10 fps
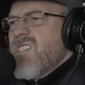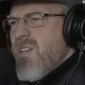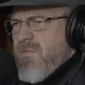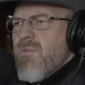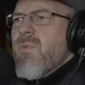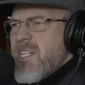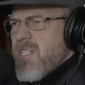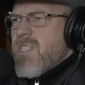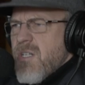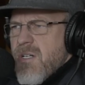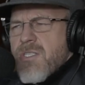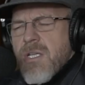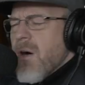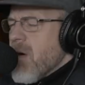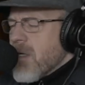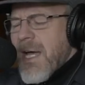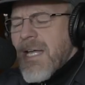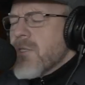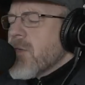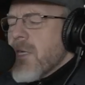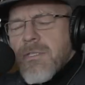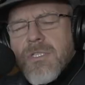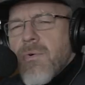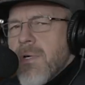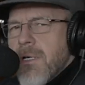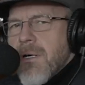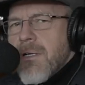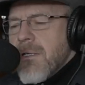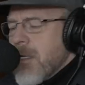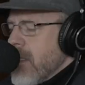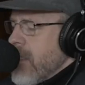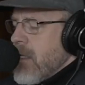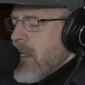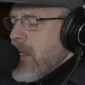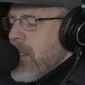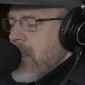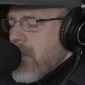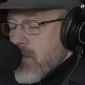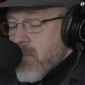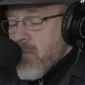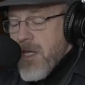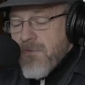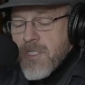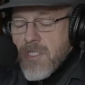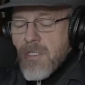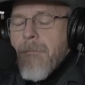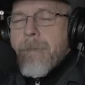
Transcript: different registers, all kinds of things going on. There's riffs.